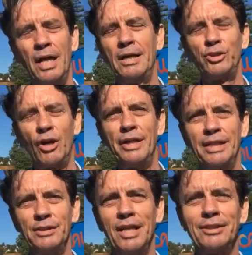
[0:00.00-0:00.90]
China
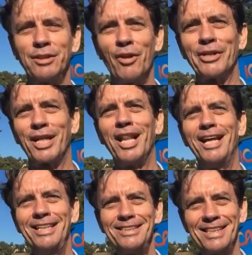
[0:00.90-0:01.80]
is a lot of
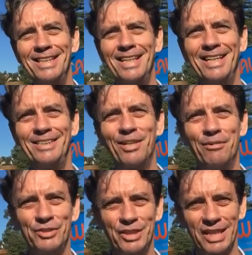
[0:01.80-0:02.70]
clays, so
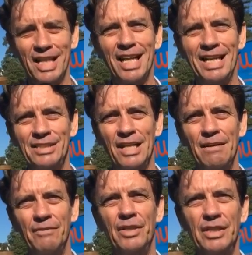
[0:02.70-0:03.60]
obviously the clays
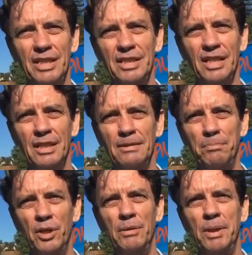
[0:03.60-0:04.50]
aren't very
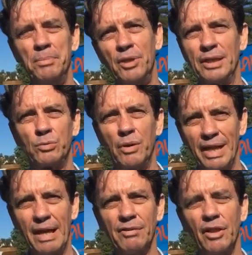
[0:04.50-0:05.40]
permeable. That's why they
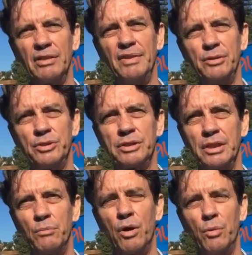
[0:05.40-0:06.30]
have a lot of interest
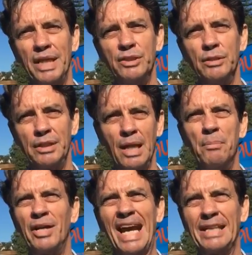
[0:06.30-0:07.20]
in what we're doing. They
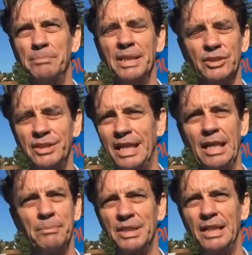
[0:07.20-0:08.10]
might add a bit of
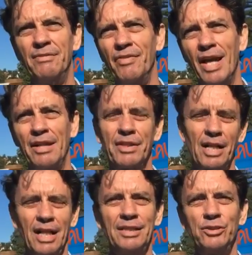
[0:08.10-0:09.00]
sand, but even that, the
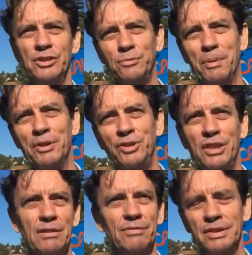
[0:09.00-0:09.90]
clay's
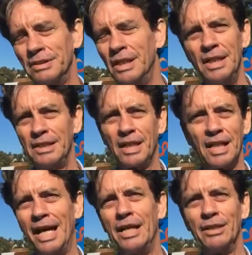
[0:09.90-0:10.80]
dispersive, and the
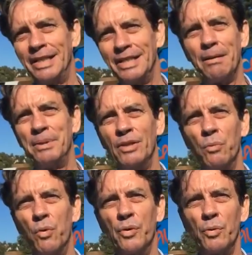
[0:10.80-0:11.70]
clay will end up in the
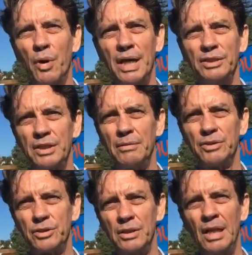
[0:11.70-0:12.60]
waterway. So
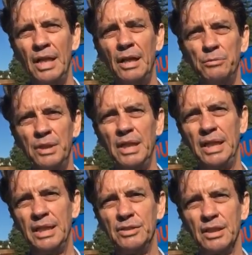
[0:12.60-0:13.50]
it
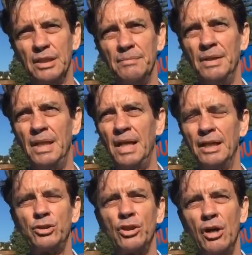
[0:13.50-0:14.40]
really is a
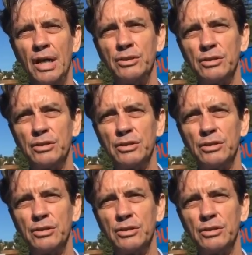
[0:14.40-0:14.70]
science.